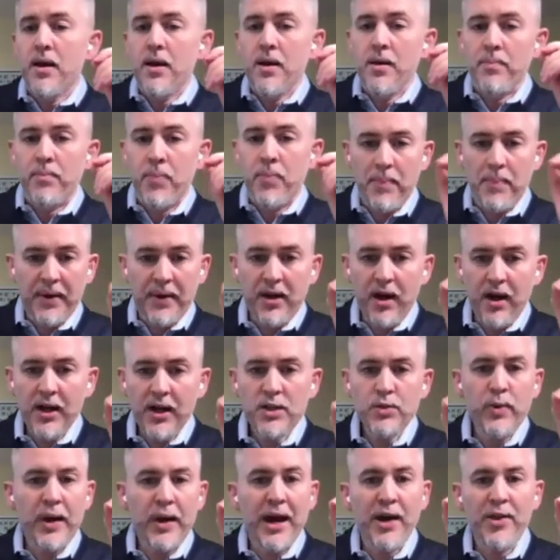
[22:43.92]
But
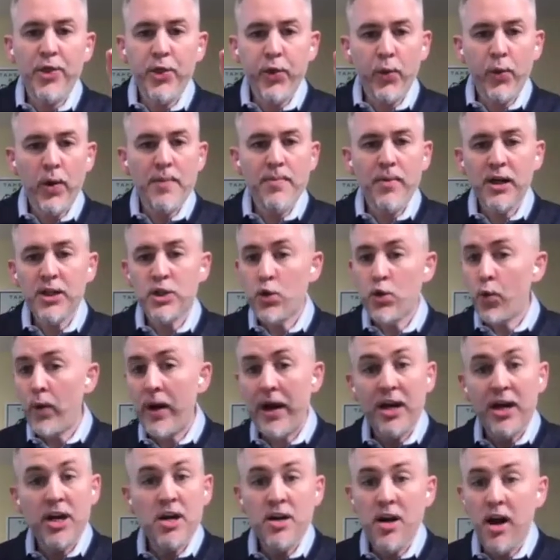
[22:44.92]
because we had 3 months where we
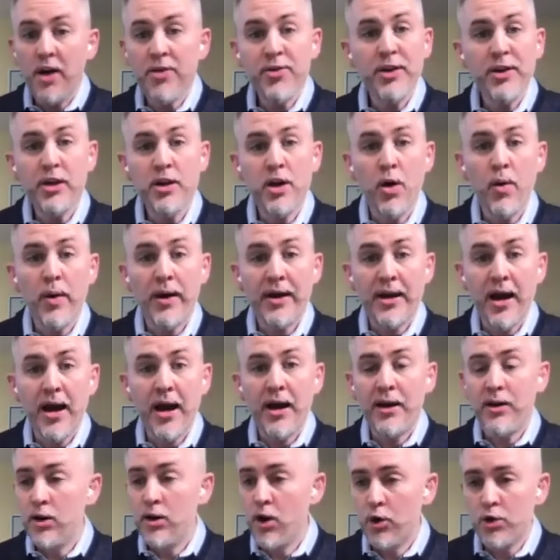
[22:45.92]
had nothing going
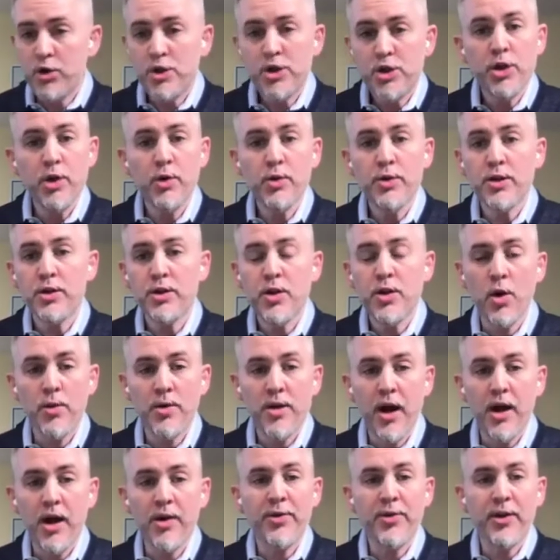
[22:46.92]
on, no shoots, no
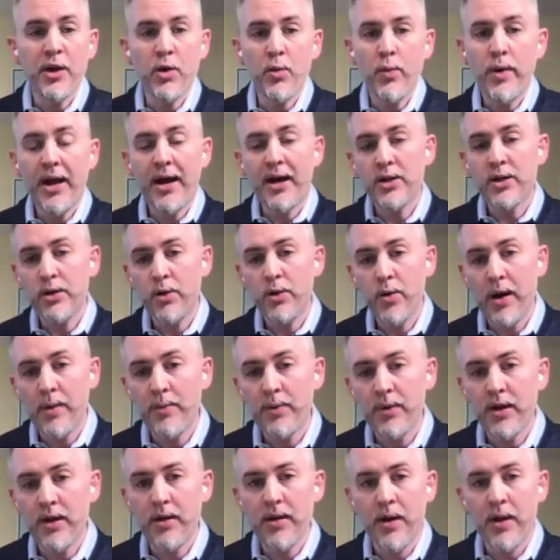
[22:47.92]
nothing, we actually were
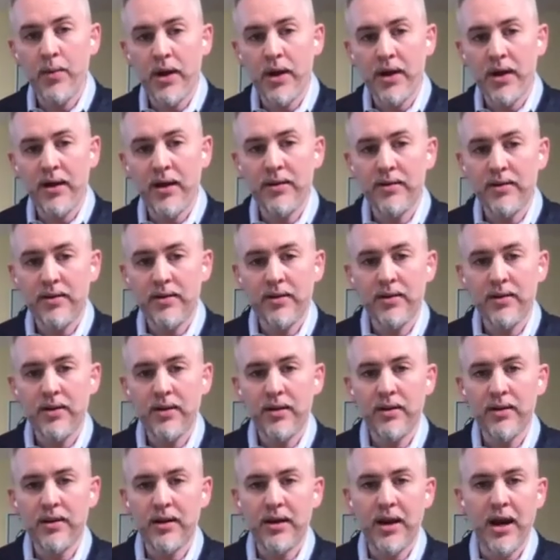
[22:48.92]
able to, and
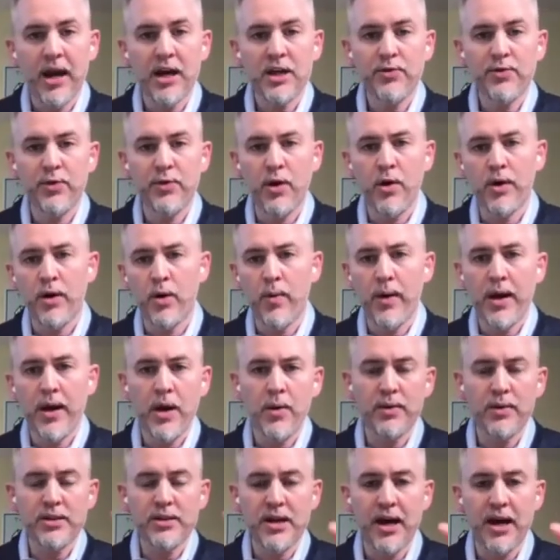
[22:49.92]
the cash flow in a way
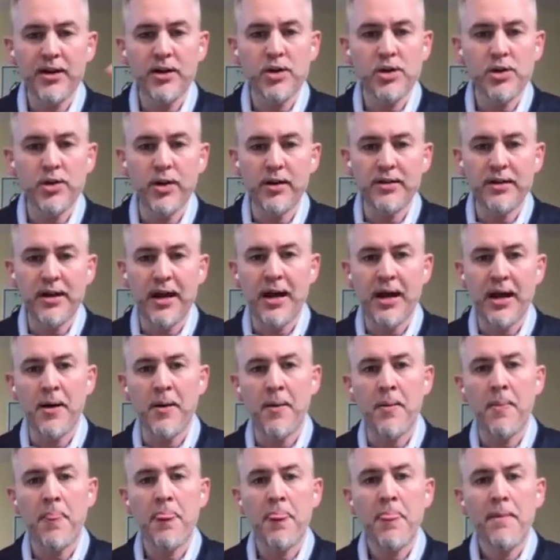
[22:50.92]
was kind of shut
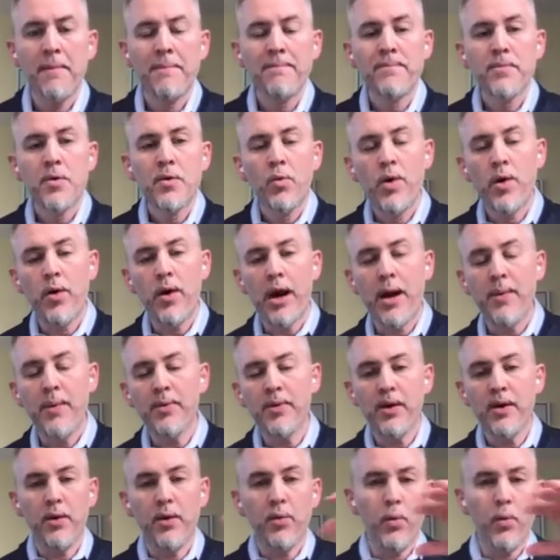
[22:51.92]
down. We were able
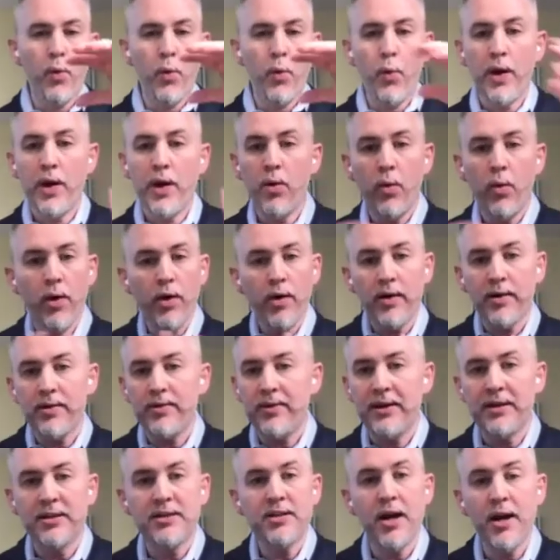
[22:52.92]
to rework
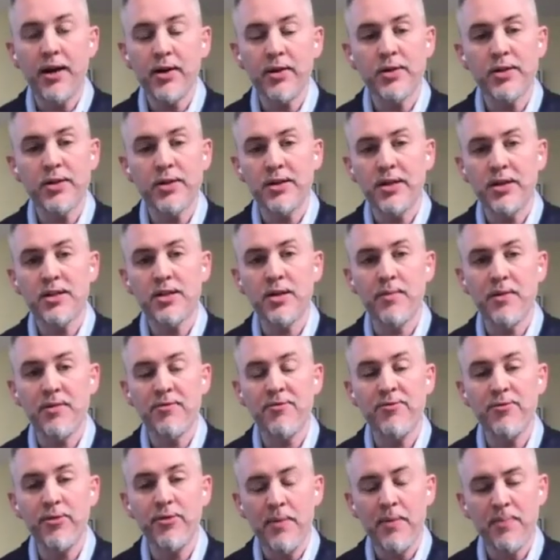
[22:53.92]
the entire system and
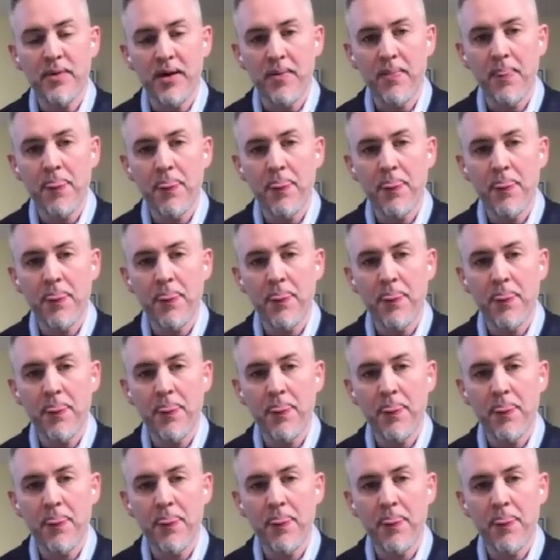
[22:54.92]
flip it.